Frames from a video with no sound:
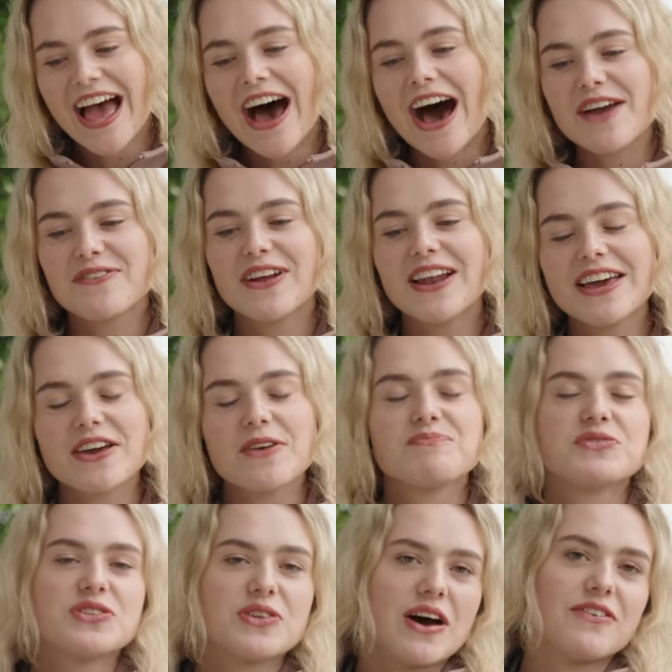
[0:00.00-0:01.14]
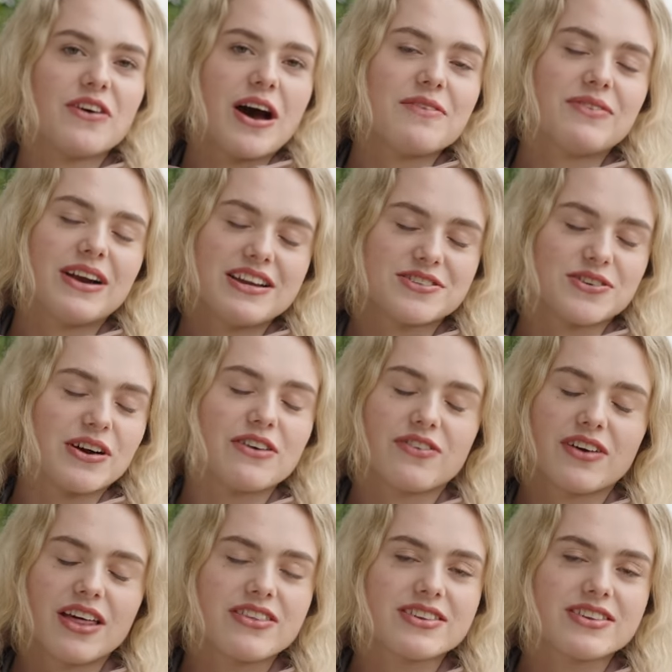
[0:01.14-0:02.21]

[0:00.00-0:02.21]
I feel like, I'm really sorry, I feel like